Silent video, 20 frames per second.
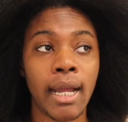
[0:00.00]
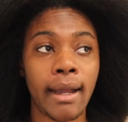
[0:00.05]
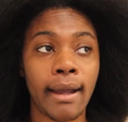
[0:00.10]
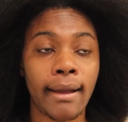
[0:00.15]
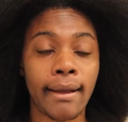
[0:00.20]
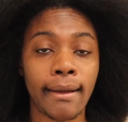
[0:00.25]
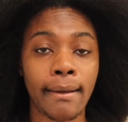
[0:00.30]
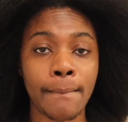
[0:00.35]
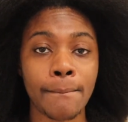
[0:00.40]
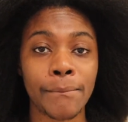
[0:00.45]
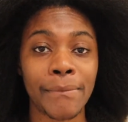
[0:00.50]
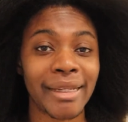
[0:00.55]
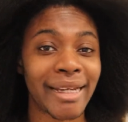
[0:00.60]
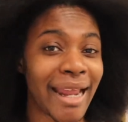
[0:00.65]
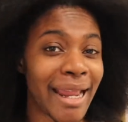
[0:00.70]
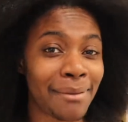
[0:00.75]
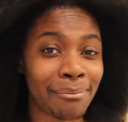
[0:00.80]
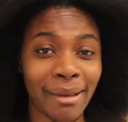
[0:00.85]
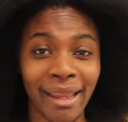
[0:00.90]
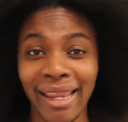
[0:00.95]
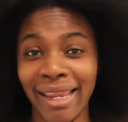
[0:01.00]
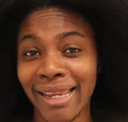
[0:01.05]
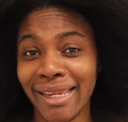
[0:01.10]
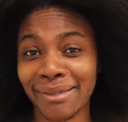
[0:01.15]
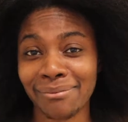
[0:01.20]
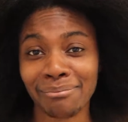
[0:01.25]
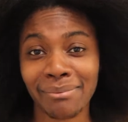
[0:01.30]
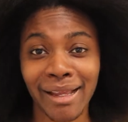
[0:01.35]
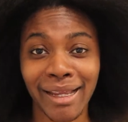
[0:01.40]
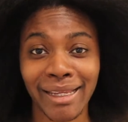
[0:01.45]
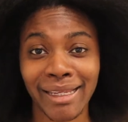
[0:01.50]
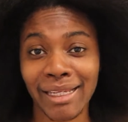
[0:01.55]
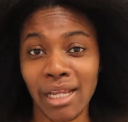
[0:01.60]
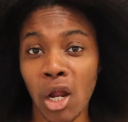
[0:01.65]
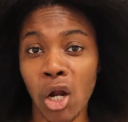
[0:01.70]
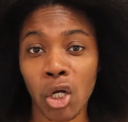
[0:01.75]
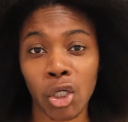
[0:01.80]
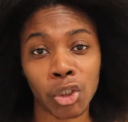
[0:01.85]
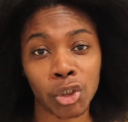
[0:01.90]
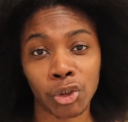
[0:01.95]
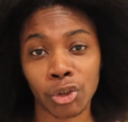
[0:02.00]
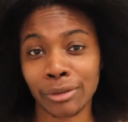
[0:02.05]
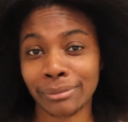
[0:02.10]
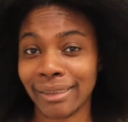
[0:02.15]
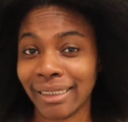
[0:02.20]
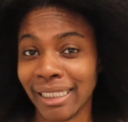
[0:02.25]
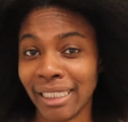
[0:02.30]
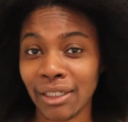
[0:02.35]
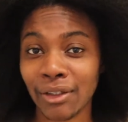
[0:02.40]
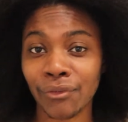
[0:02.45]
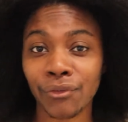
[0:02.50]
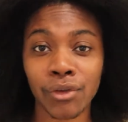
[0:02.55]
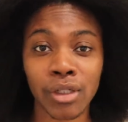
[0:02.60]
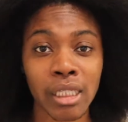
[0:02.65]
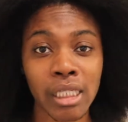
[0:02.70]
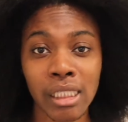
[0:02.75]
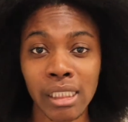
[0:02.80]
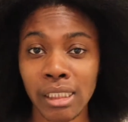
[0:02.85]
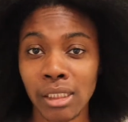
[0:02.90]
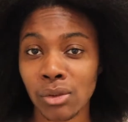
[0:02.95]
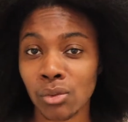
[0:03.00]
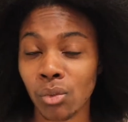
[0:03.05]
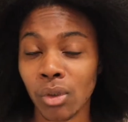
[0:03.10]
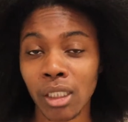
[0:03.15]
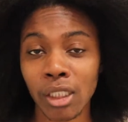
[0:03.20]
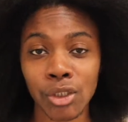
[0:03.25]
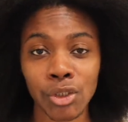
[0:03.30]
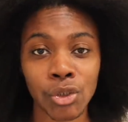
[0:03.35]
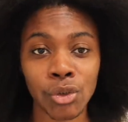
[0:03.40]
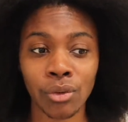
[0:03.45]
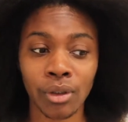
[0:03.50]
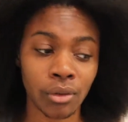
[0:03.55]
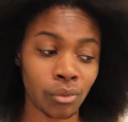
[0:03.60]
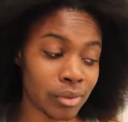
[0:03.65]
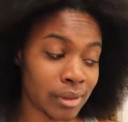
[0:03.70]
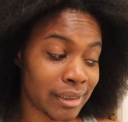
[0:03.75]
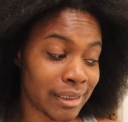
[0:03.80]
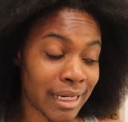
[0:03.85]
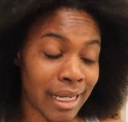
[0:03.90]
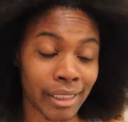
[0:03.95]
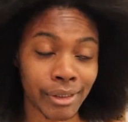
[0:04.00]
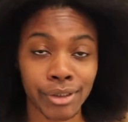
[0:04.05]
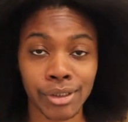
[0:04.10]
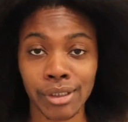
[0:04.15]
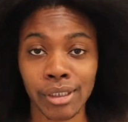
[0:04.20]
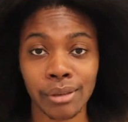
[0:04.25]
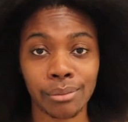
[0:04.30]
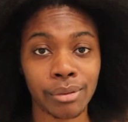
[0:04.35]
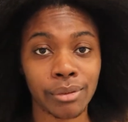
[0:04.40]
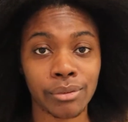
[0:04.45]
But I paid my hard-earned money for this 1 and 2, and it was not cheap.